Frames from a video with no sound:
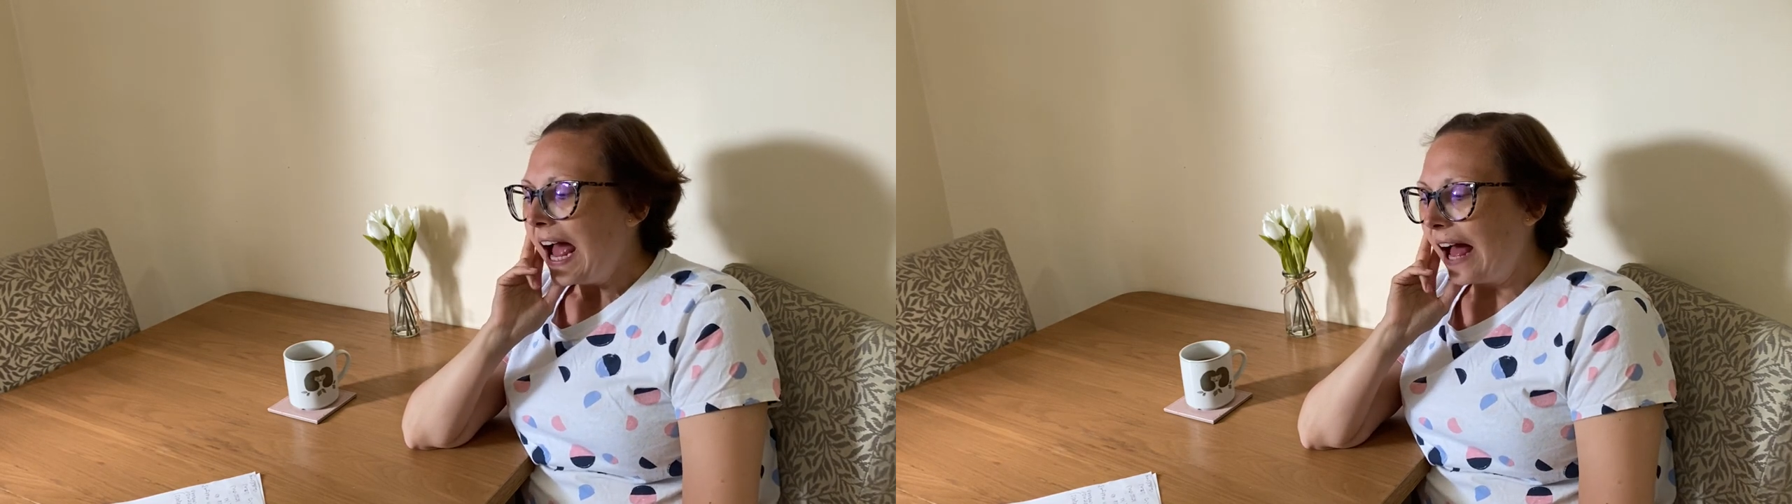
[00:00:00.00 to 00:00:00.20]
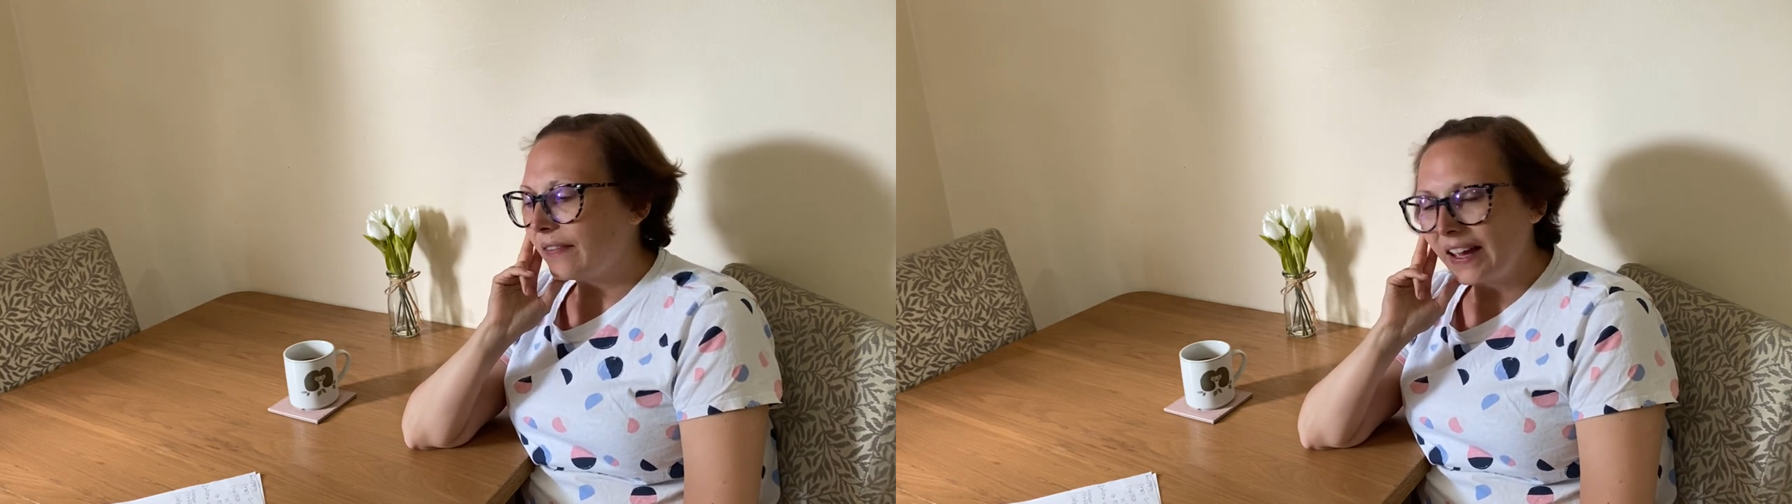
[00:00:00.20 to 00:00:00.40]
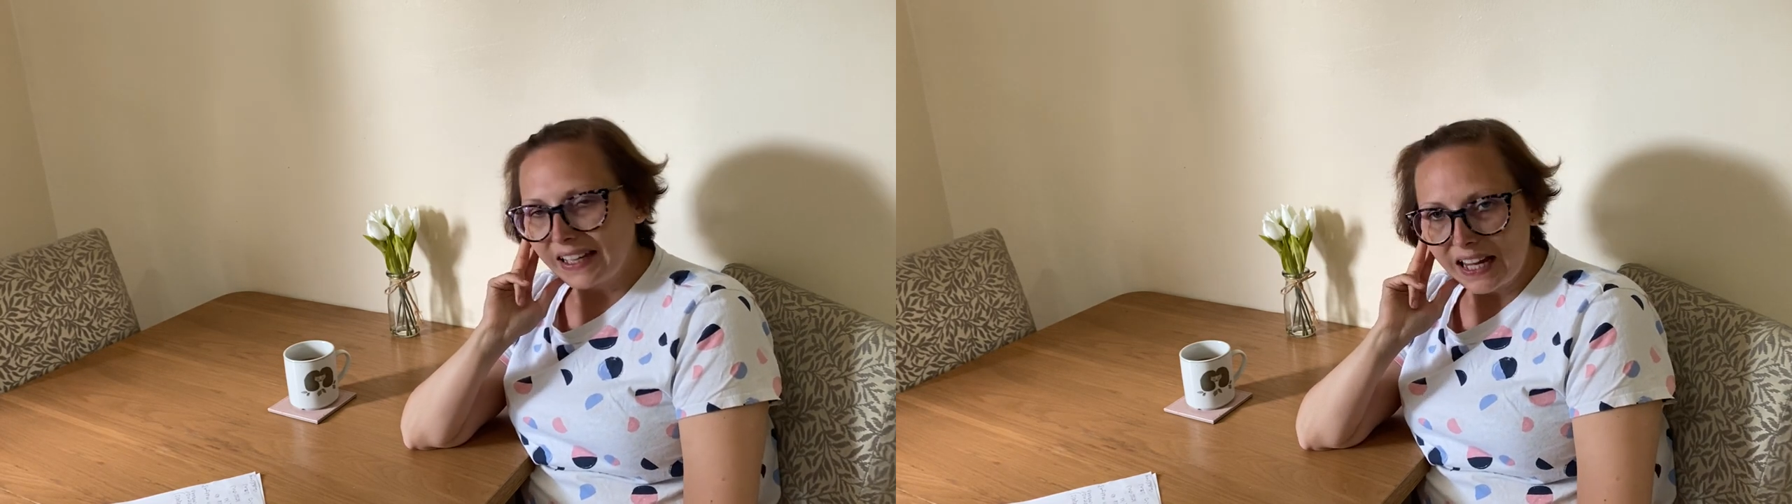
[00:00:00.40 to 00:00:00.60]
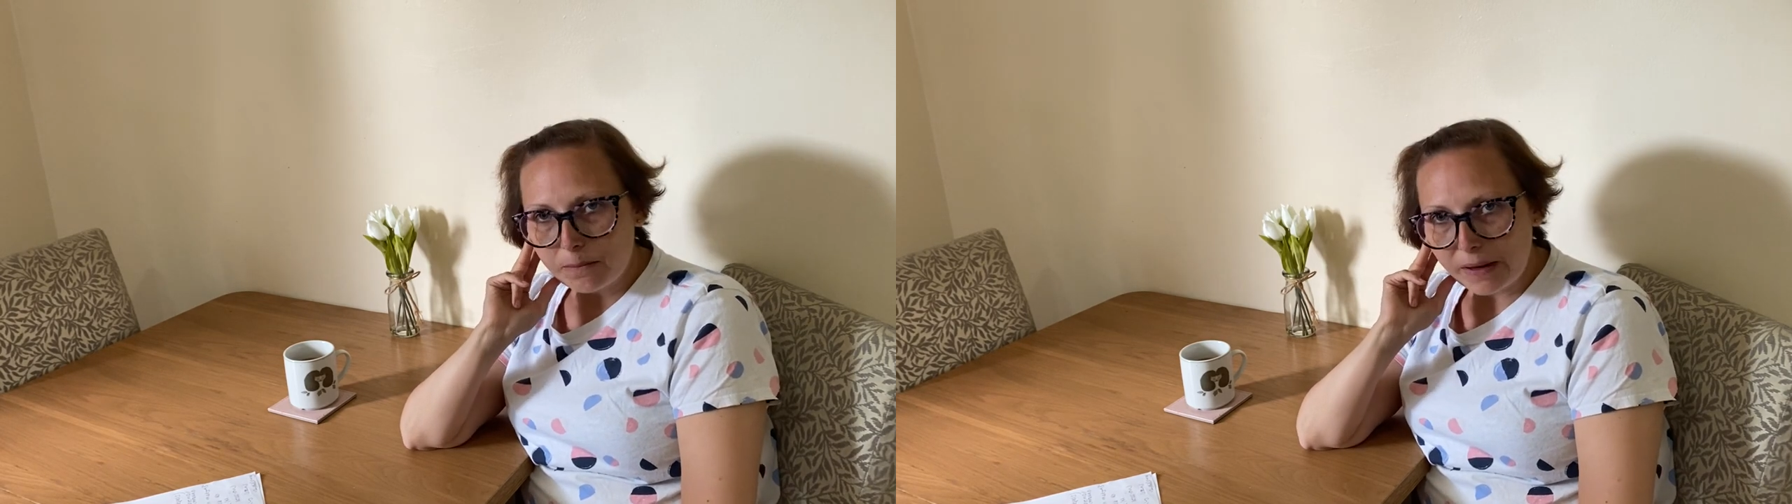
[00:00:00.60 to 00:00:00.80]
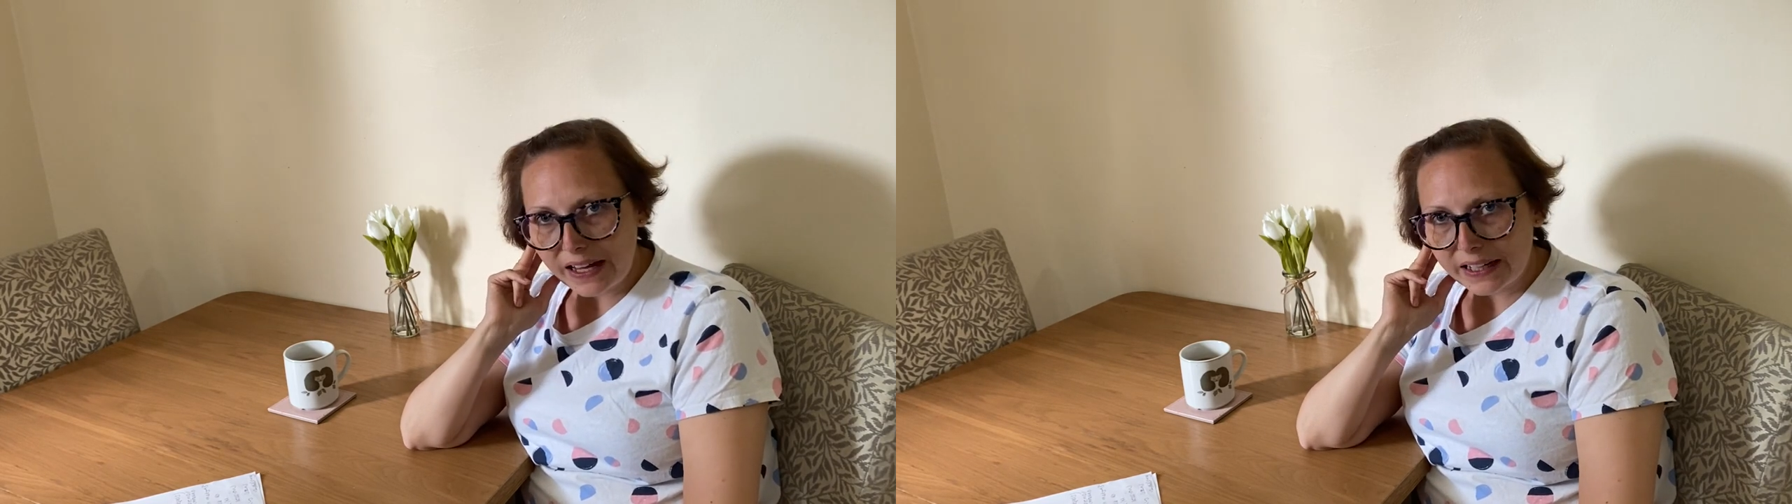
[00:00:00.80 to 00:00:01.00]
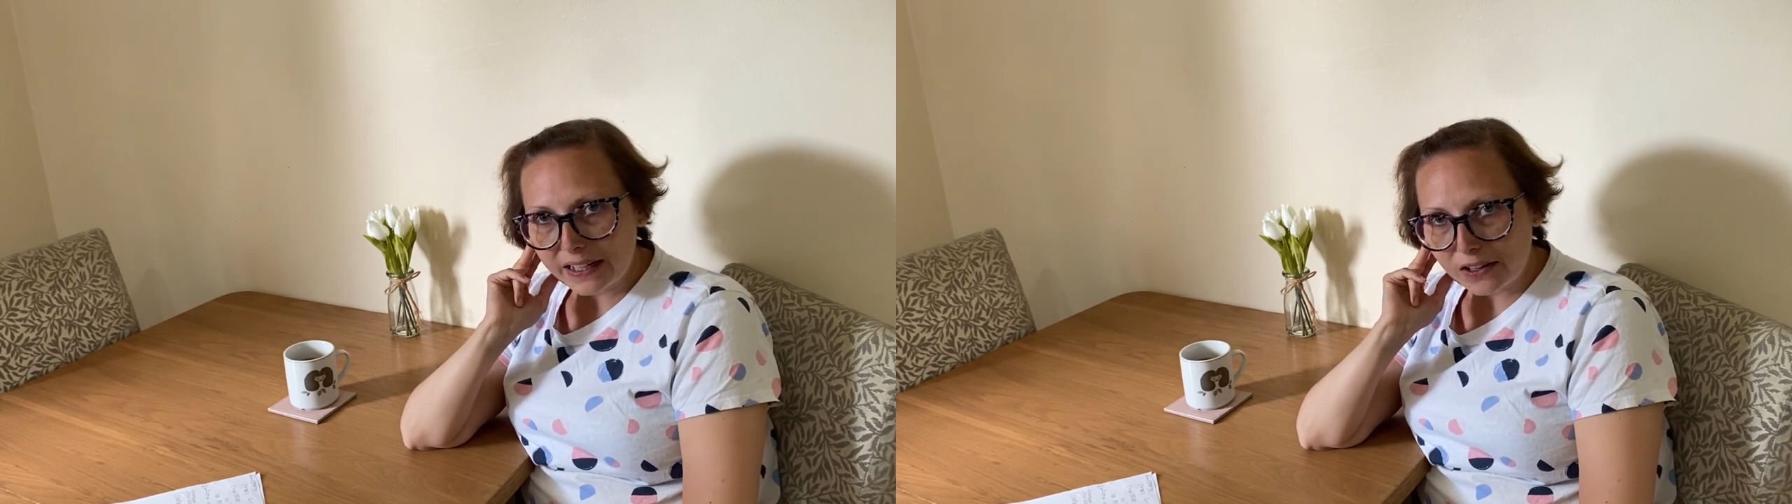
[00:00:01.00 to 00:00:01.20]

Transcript: and that came back and